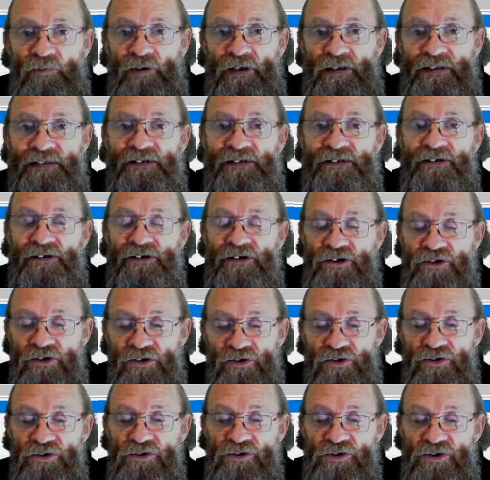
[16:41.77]
until
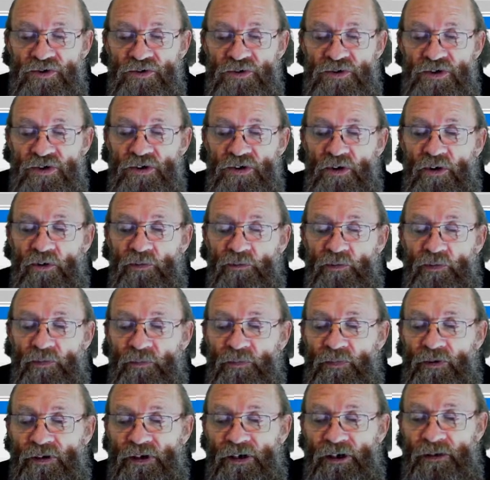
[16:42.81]
you switch it off.
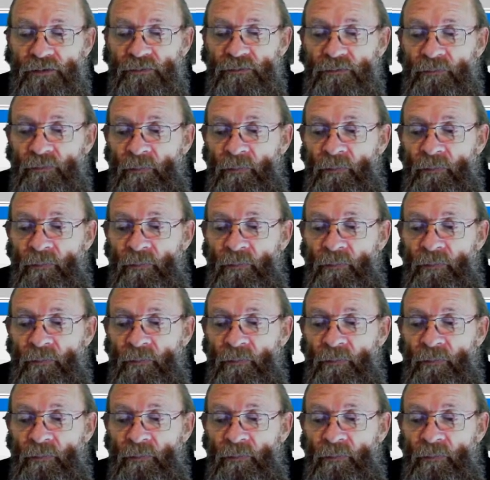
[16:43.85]
Okay.